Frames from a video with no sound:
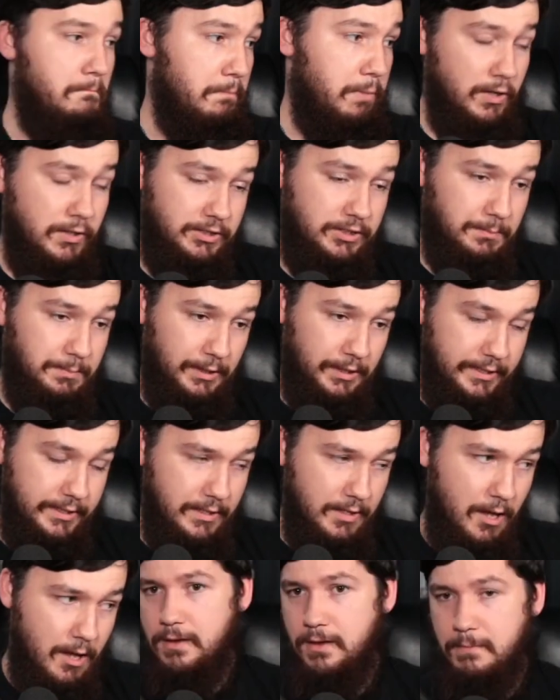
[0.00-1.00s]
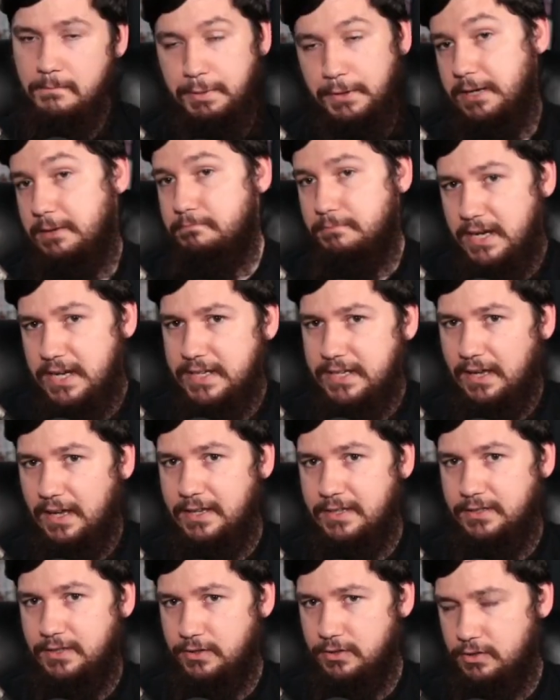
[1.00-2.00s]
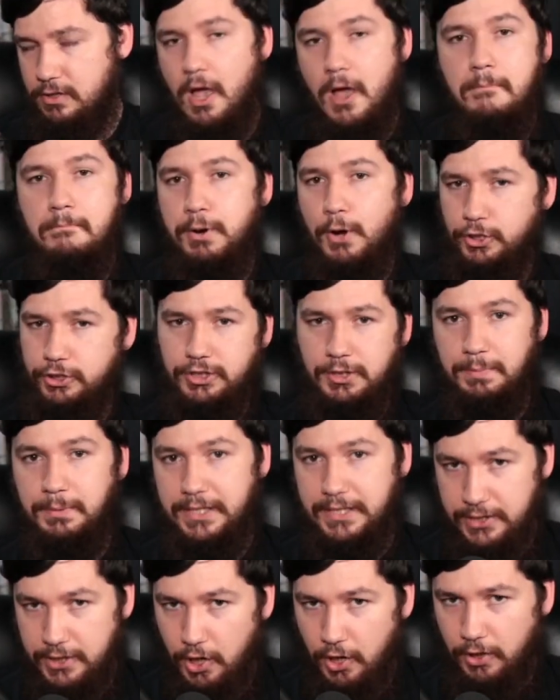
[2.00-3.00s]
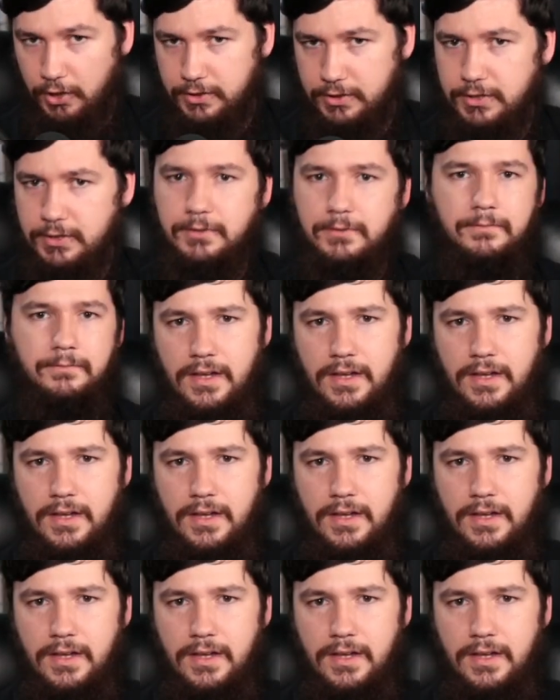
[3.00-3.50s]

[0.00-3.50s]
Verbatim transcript: Possibly, but in many cases, possibly not.